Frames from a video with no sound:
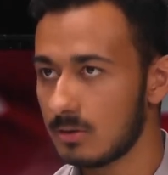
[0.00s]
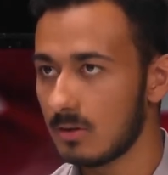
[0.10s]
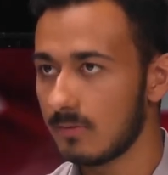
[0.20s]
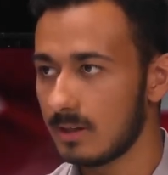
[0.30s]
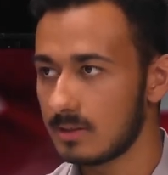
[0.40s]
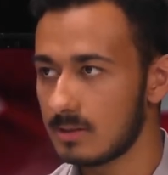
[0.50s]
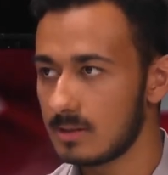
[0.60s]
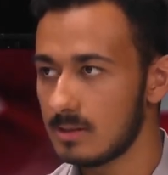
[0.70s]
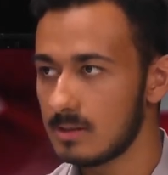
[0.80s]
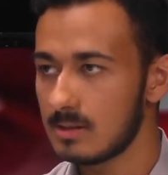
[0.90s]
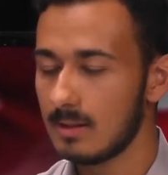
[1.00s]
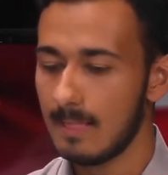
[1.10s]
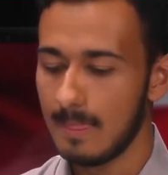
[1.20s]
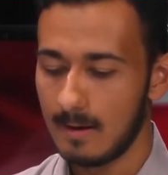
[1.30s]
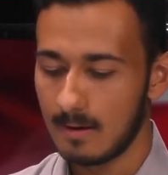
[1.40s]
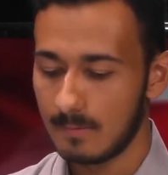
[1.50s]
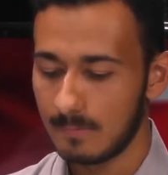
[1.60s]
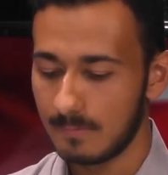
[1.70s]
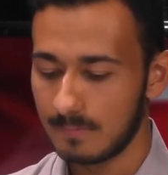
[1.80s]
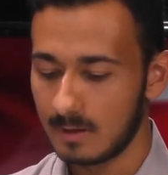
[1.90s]
of licenses.
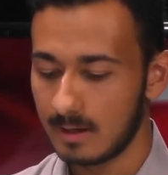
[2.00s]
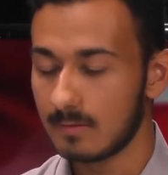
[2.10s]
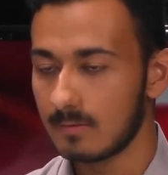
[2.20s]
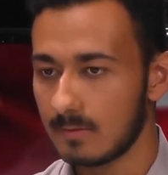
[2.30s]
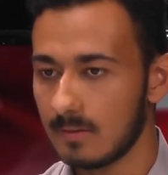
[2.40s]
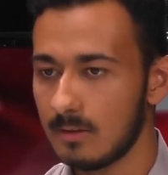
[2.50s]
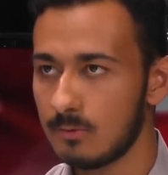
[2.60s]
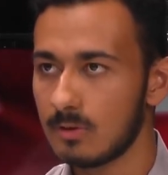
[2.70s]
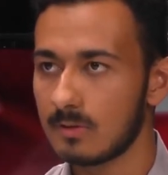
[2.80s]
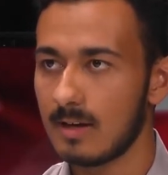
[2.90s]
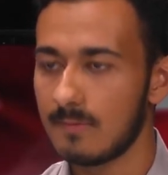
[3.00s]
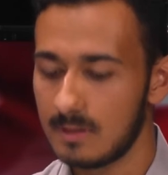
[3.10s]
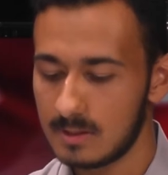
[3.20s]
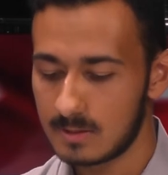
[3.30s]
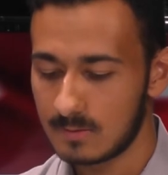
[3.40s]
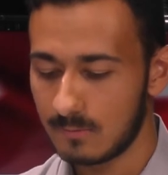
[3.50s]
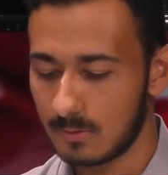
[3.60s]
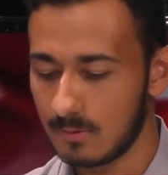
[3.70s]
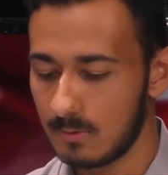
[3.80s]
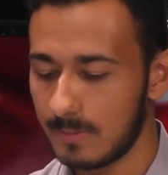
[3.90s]
And they do not have this for
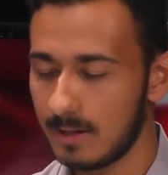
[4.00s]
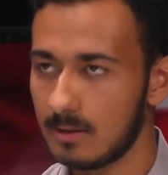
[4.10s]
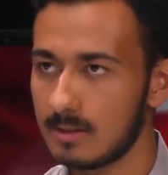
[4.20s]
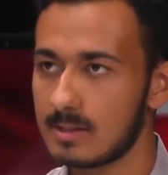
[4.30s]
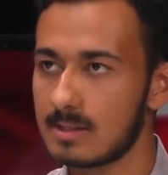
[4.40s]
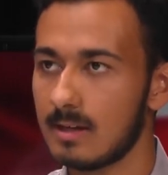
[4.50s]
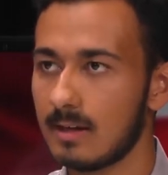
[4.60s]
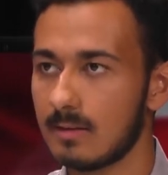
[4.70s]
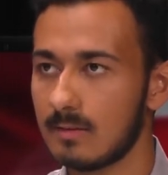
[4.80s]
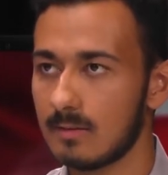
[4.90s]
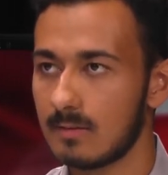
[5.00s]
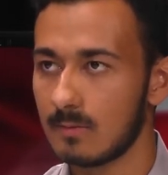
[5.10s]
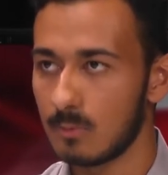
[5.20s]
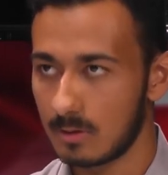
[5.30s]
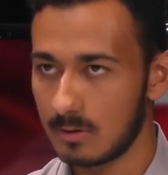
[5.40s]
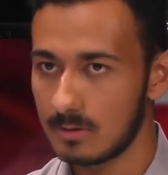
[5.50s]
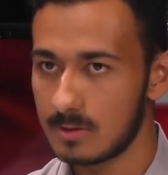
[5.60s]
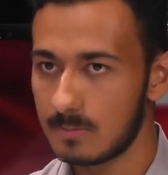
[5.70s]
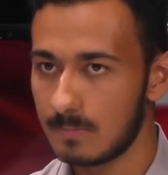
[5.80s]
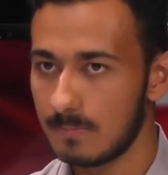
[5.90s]
the pilots and workers,